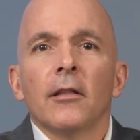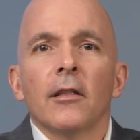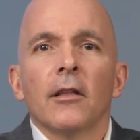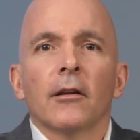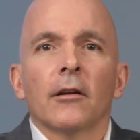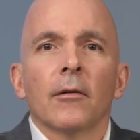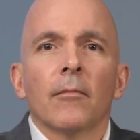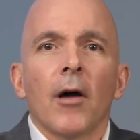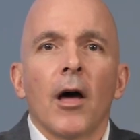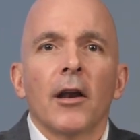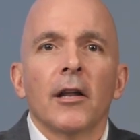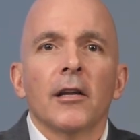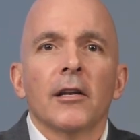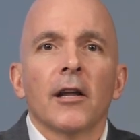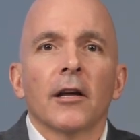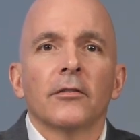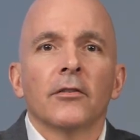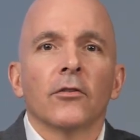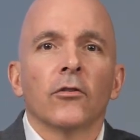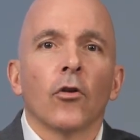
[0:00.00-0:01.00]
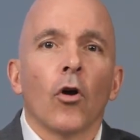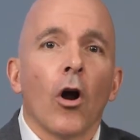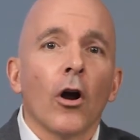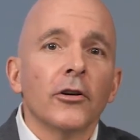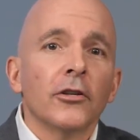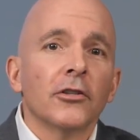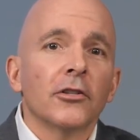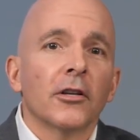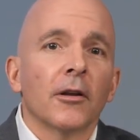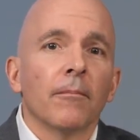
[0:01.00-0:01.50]
the commodity index's
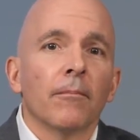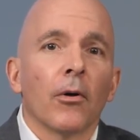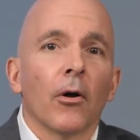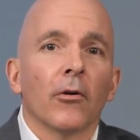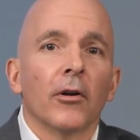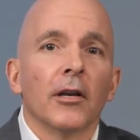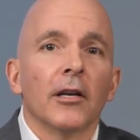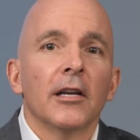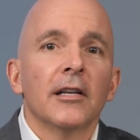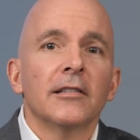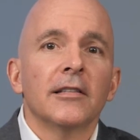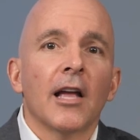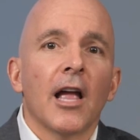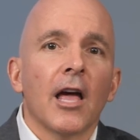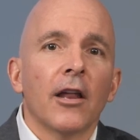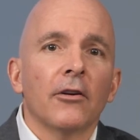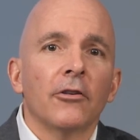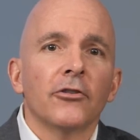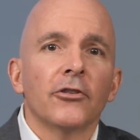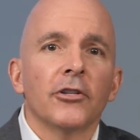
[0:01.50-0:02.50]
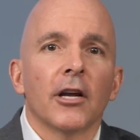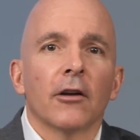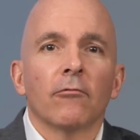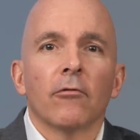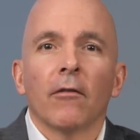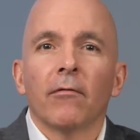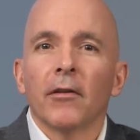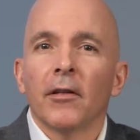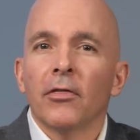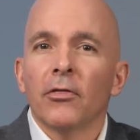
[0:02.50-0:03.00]
largest component is energy at
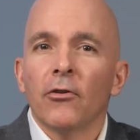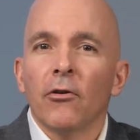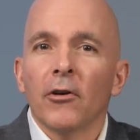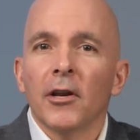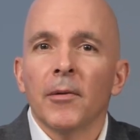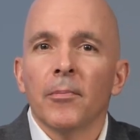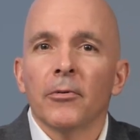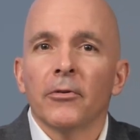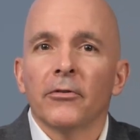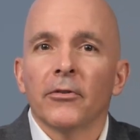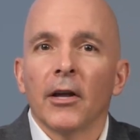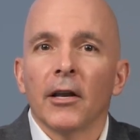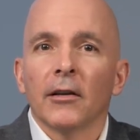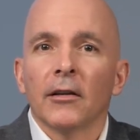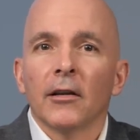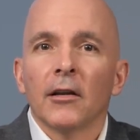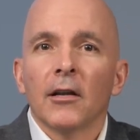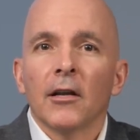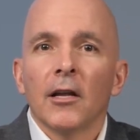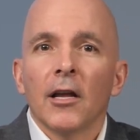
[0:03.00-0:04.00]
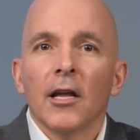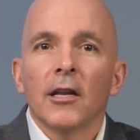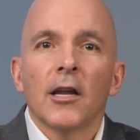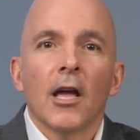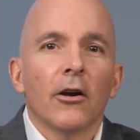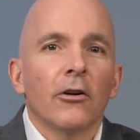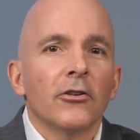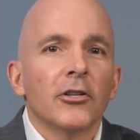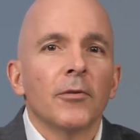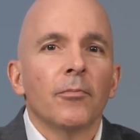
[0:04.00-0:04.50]
roughly 30%, and
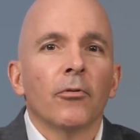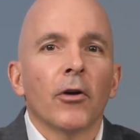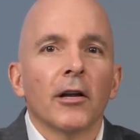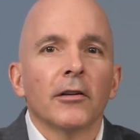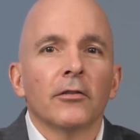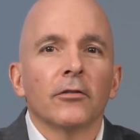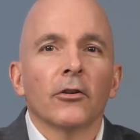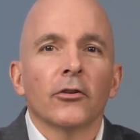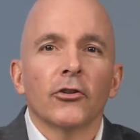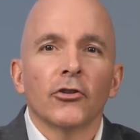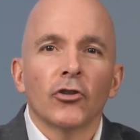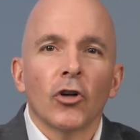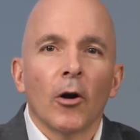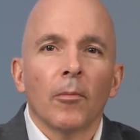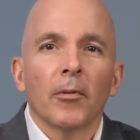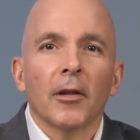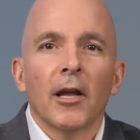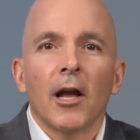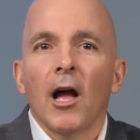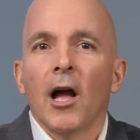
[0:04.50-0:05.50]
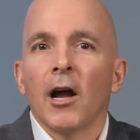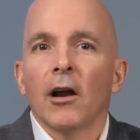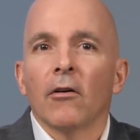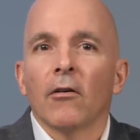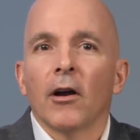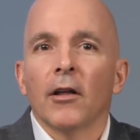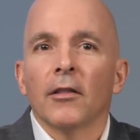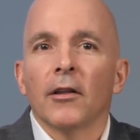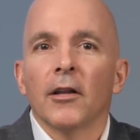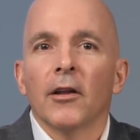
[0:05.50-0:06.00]
energy prices are sharply higher
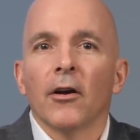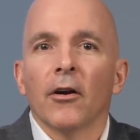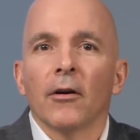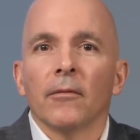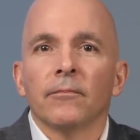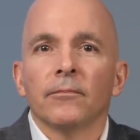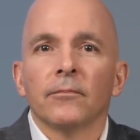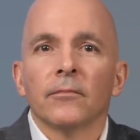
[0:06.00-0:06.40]
on the year.